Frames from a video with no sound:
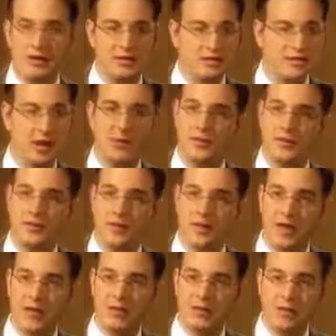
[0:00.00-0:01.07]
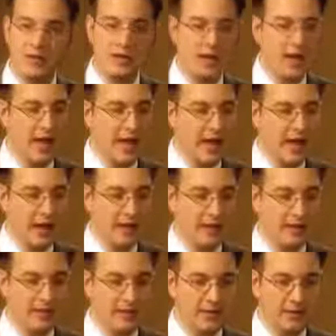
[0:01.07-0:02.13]
in Southeast Asia,
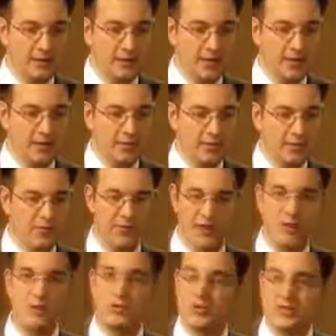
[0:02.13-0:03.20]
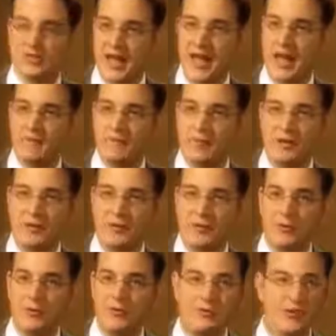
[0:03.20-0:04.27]
and centuries
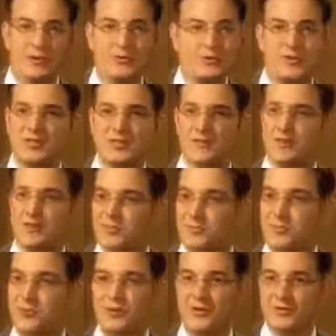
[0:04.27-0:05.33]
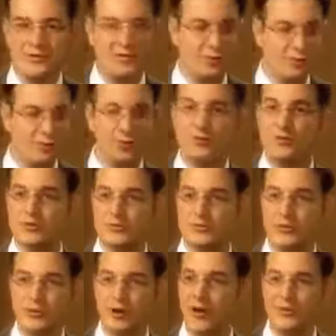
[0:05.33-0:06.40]
of experience and use
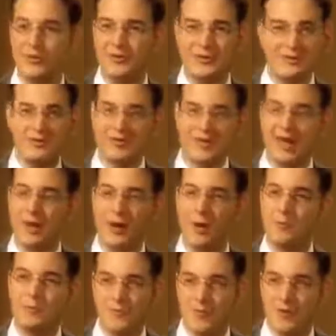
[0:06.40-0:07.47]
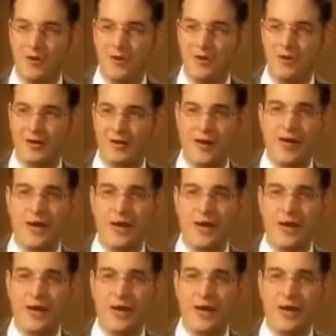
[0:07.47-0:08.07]
for health conditions cannot be wrong.